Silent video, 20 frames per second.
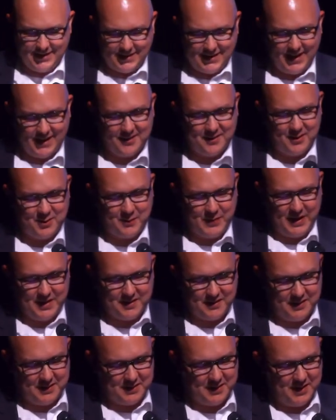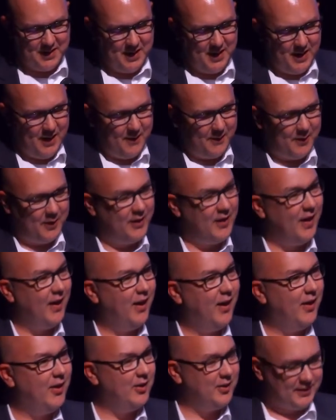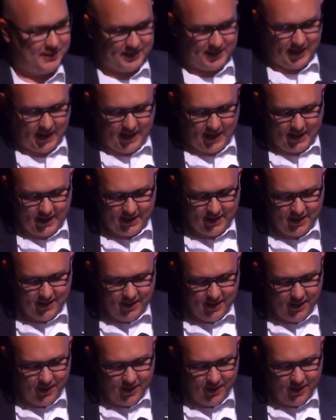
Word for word: detector specialist for the All Sky